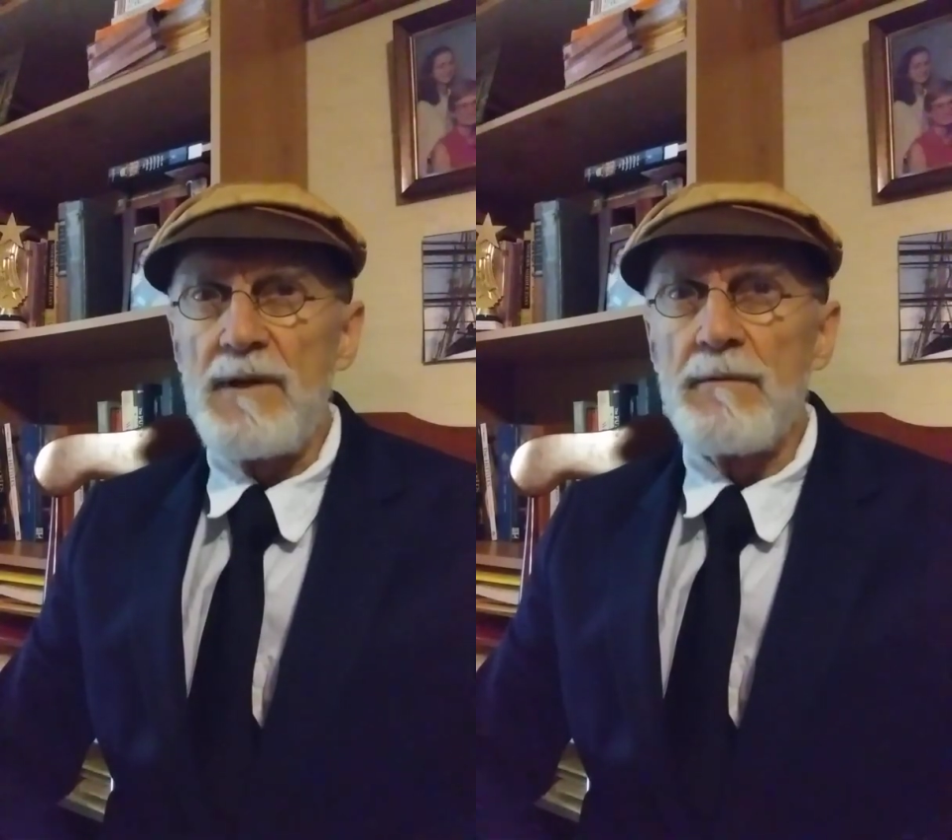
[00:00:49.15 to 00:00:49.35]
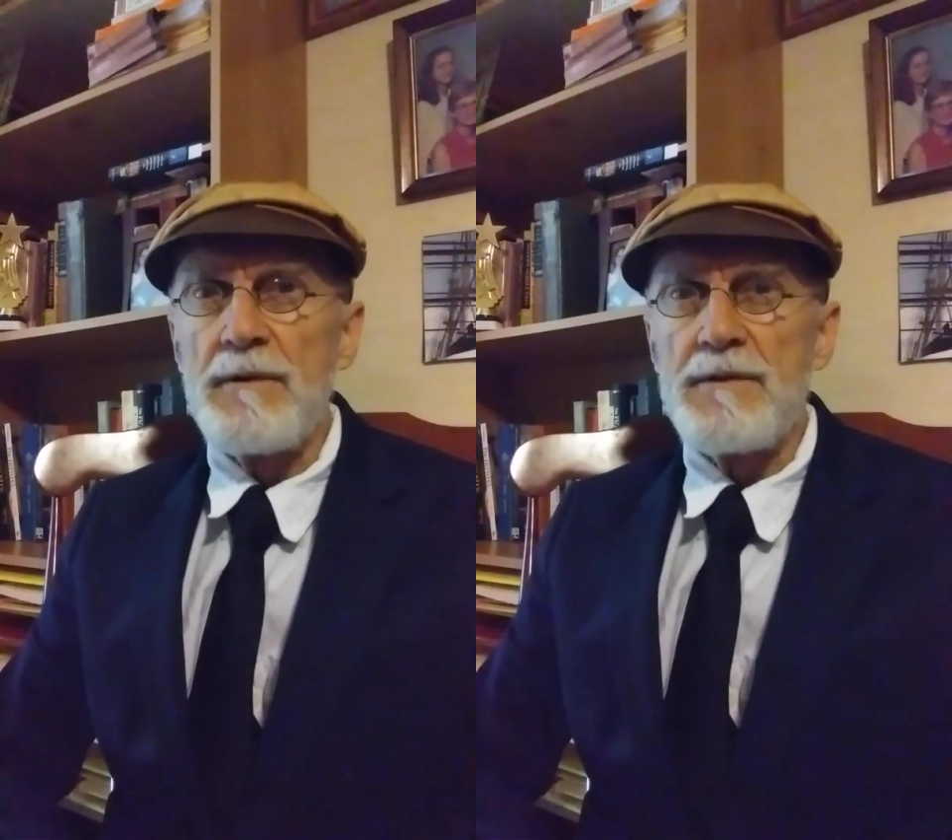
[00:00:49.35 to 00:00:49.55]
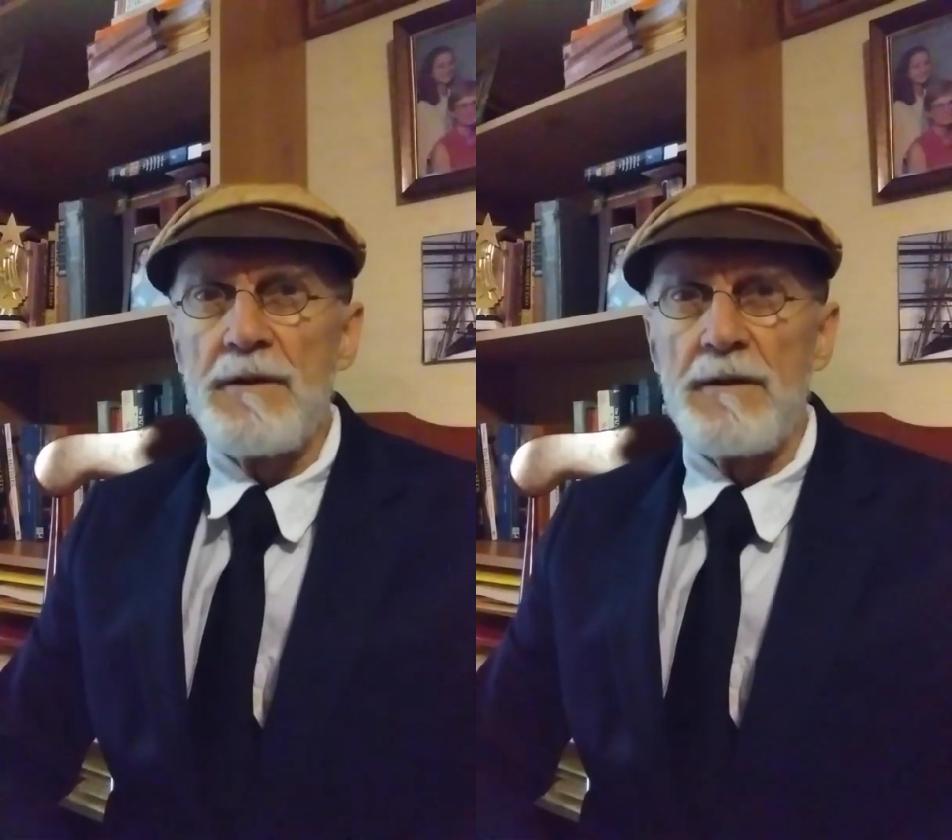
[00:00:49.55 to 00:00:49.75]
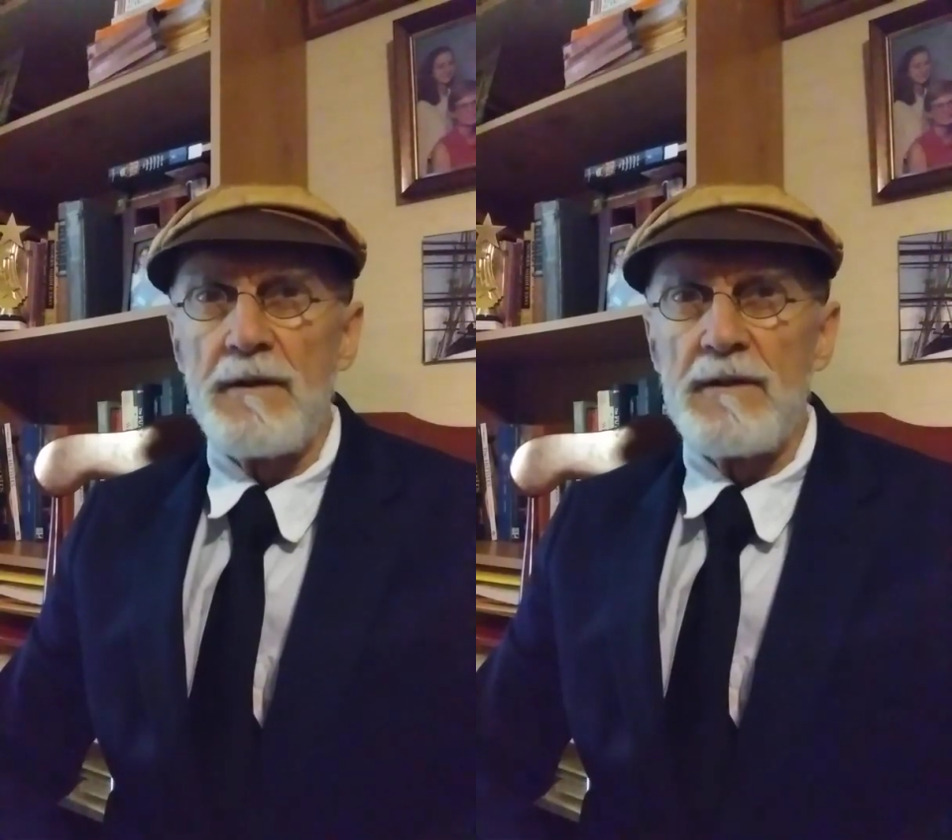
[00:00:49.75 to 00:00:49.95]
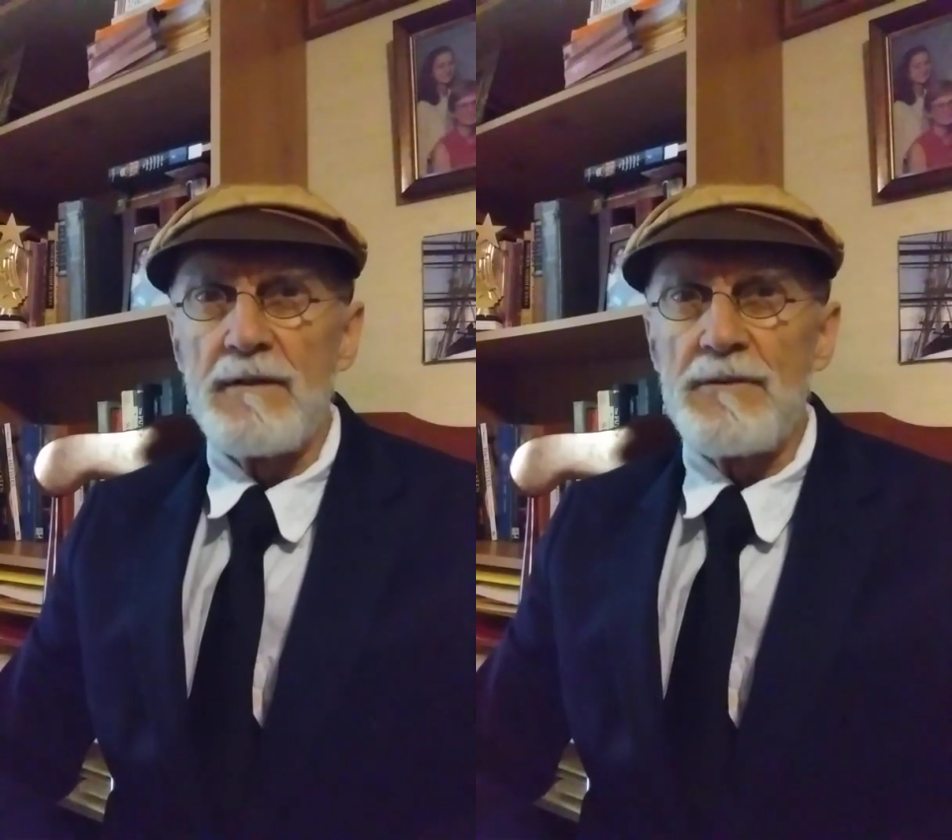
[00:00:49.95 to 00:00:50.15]

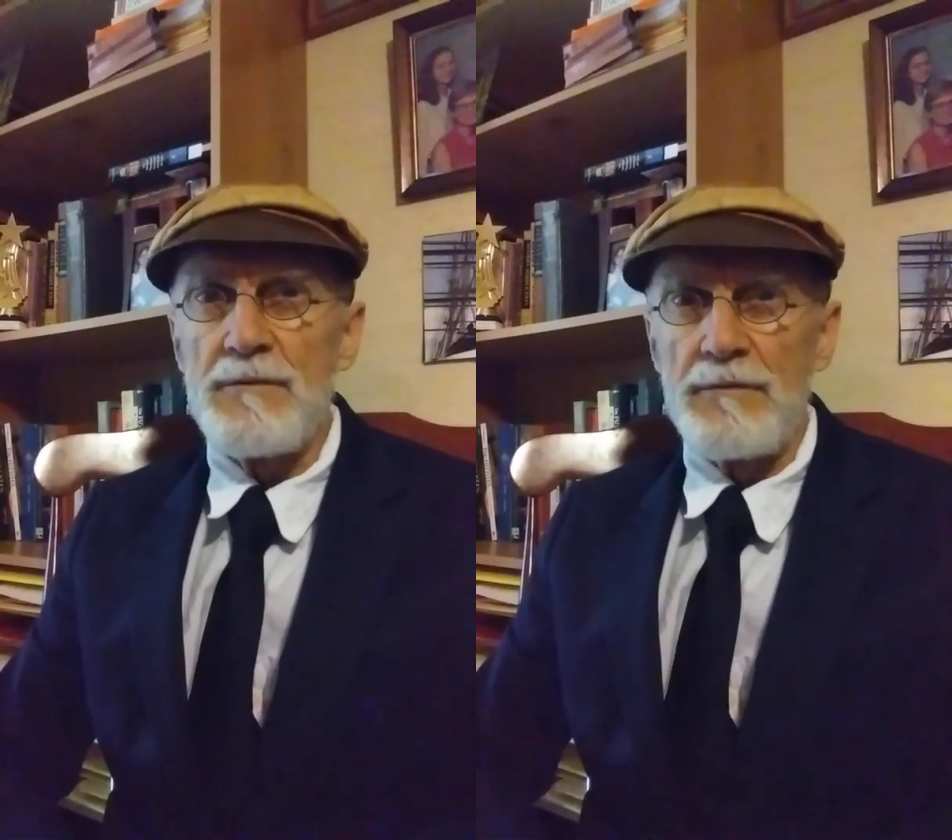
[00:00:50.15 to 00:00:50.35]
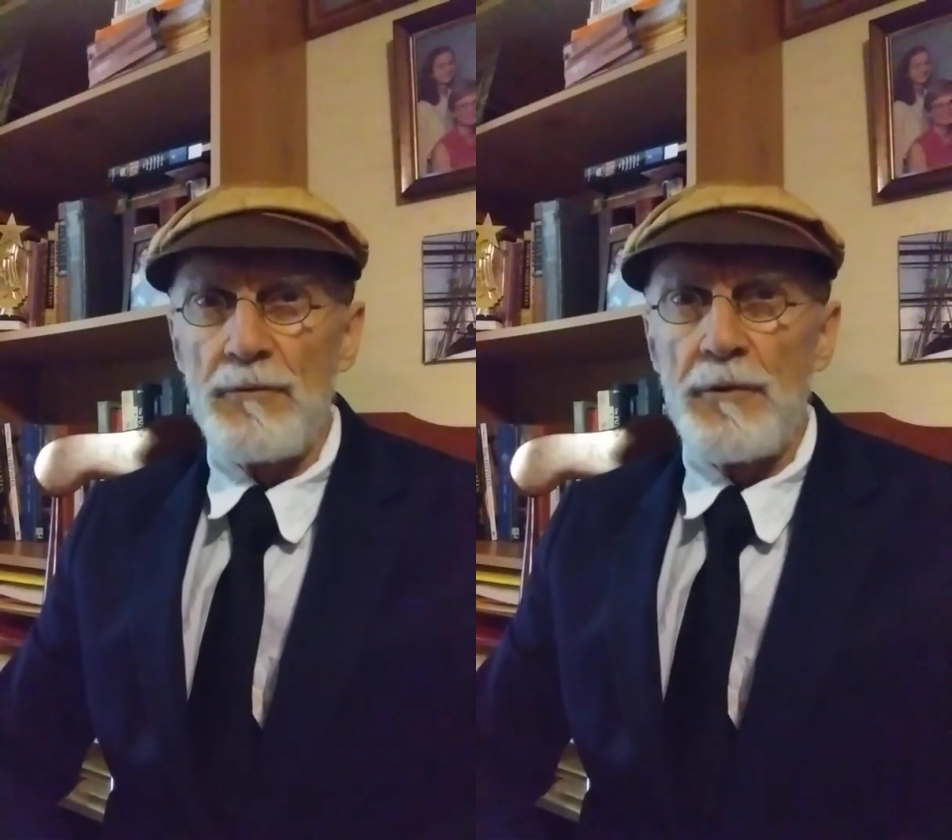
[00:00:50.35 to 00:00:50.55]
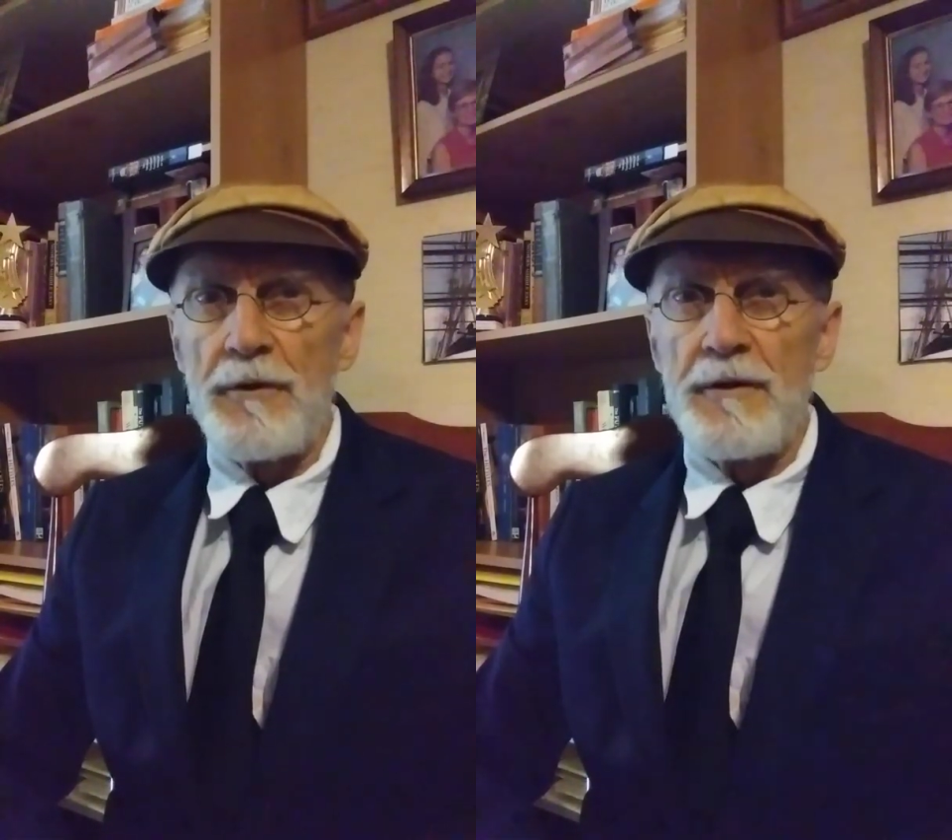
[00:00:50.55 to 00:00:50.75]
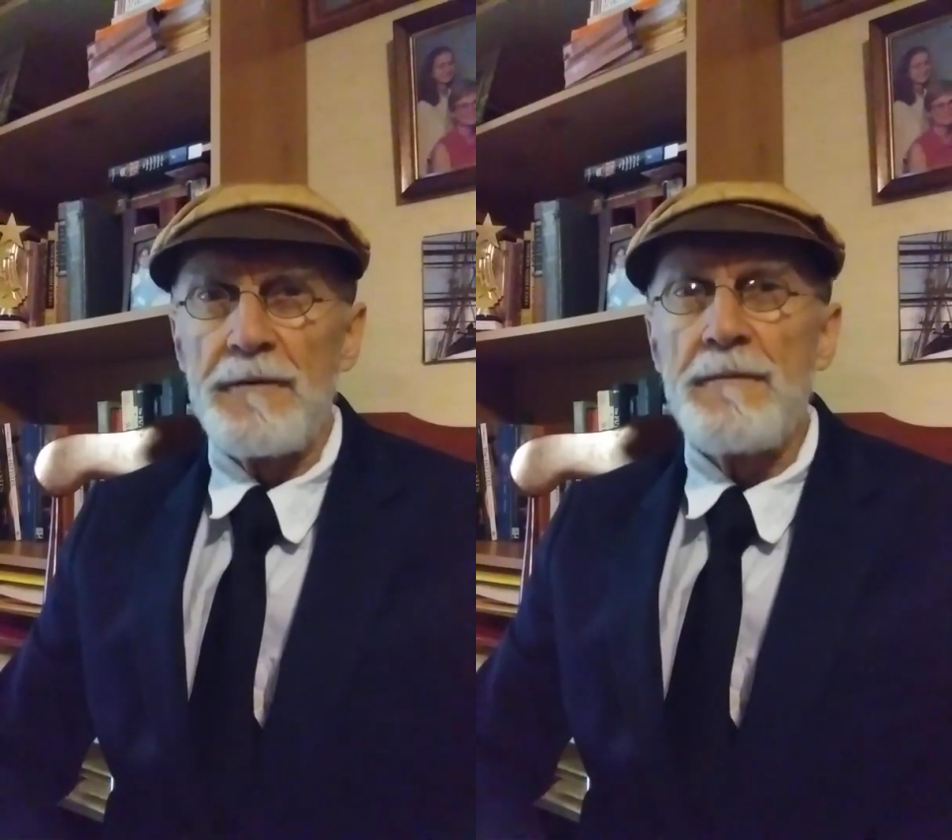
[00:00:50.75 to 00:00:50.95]
returning to Florida.